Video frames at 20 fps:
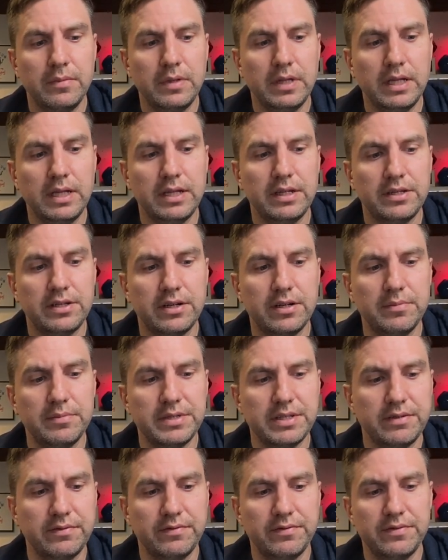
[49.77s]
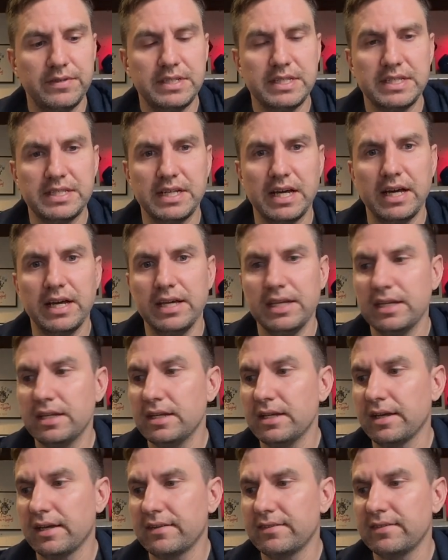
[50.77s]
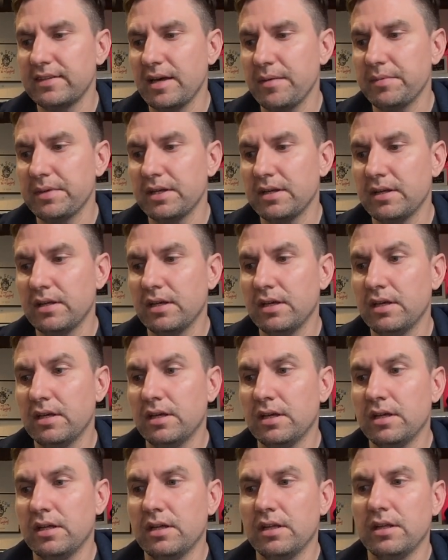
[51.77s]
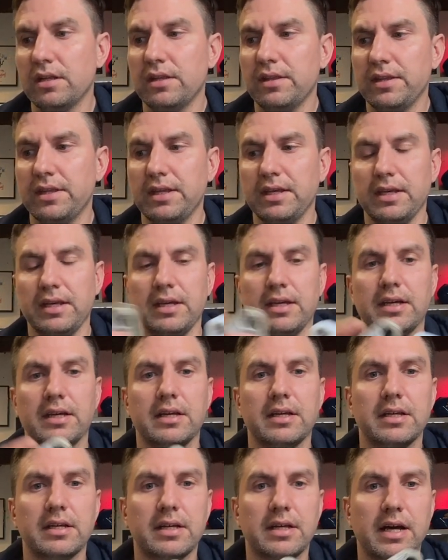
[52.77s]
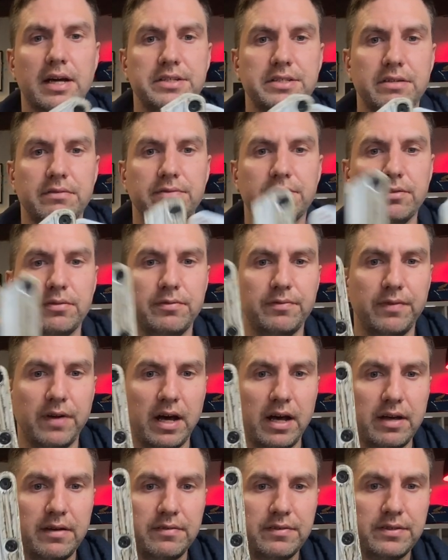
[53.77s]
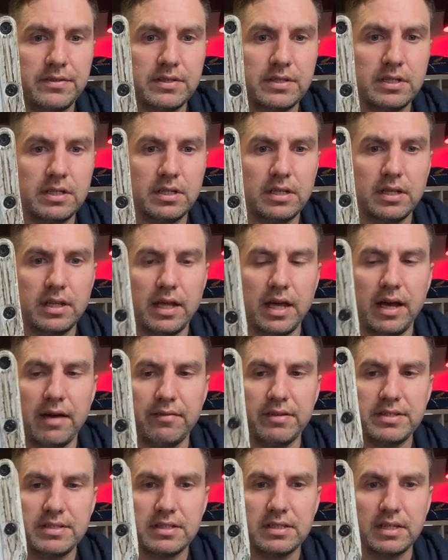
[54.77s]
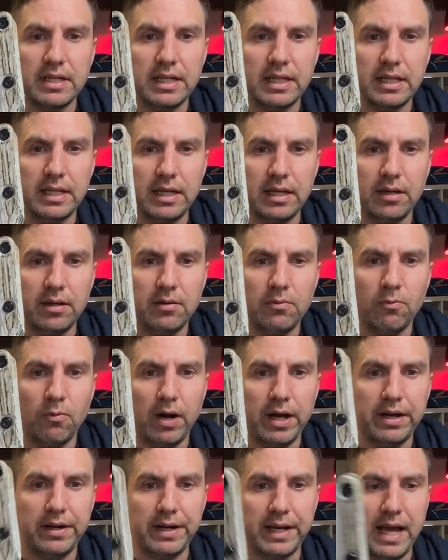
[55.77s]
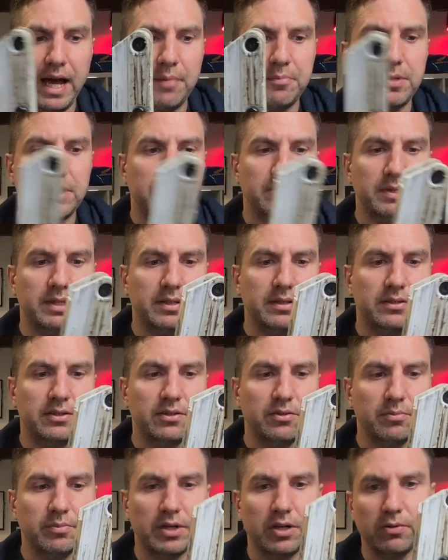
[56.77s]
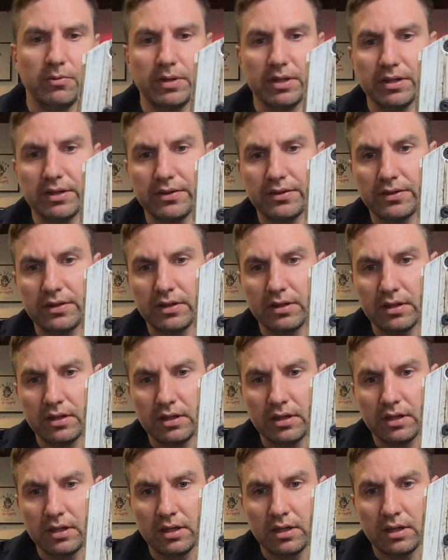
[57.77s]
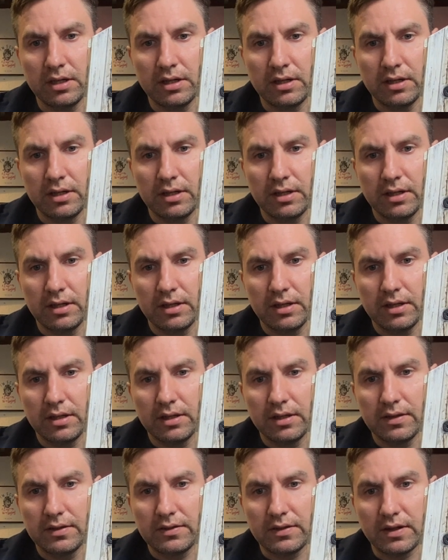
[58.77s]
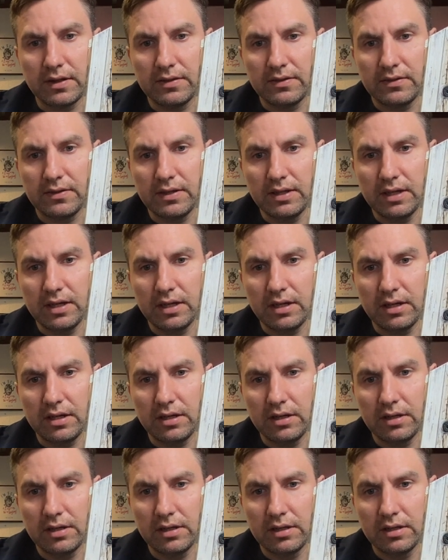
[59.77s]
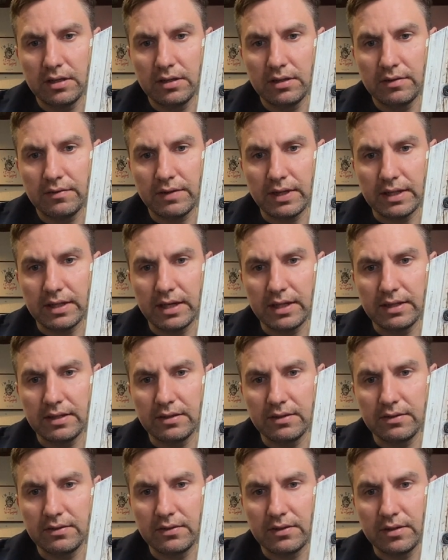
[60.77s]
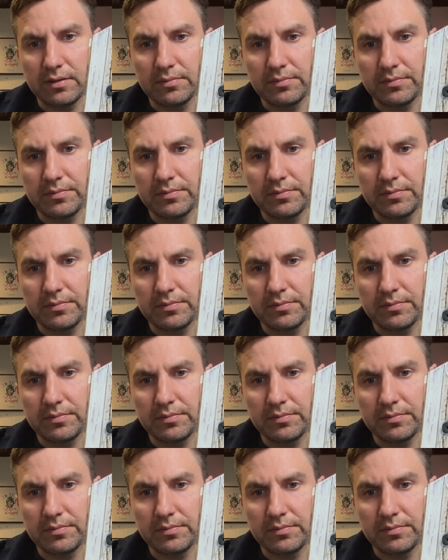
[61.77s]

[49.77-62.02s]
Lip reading: in terms of design, except the Kizer Fluid Vs have a slightly wider gap between the two middle wheels. As you can see here, if I line those up.